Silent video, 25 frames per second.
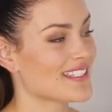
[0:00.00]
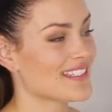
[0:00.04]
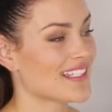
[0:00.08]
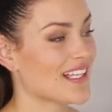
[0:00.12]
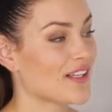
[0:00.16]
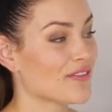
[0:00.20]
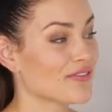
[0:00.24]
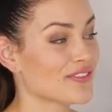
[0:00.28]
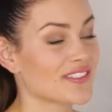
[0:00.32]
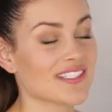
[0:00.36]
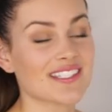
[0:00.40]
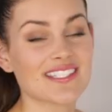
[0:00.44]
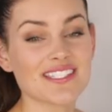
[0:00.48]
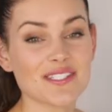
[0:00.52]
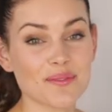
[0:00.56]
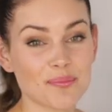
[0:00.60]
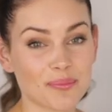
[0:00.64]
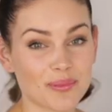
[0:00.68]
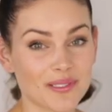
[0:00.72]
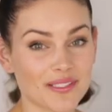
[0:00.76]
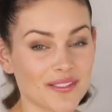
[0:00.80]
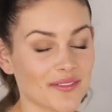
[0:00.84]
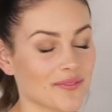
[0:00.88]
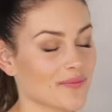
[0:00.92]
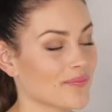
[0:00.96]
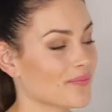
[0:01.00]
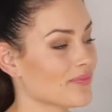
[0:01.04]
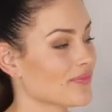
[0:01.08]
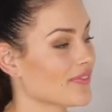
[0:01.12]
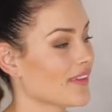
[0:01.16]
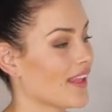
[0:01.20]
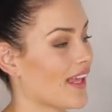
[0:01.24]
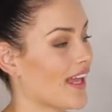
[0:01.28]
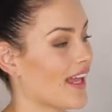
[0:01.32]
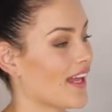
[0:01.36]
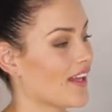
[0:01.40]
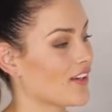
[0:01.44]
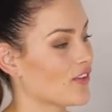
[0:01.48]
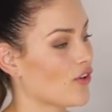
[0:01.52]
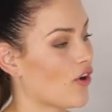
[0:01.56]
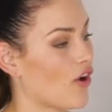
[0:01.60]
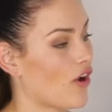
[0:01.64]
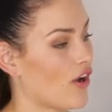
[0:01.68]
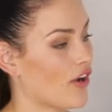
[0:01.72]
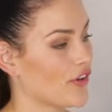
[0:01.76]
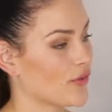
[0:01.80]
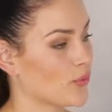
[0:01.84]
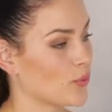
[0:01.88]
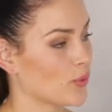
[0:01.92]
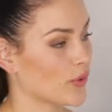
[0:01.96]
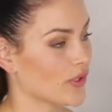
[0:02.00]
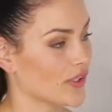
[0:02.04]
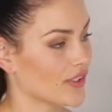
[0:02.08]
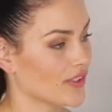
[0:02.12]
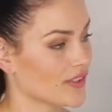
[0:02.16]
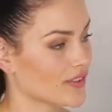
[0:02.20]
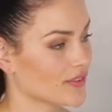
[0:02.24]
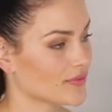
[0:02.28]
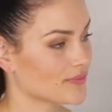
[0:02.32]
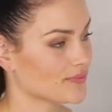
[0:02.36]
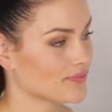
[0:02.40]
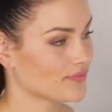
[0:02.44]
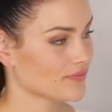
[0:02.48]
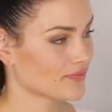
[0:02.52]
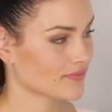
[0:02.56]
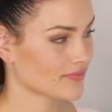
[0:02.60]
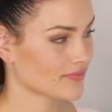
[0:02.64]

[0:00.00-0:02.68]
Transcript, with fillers: self discipline, and hard work.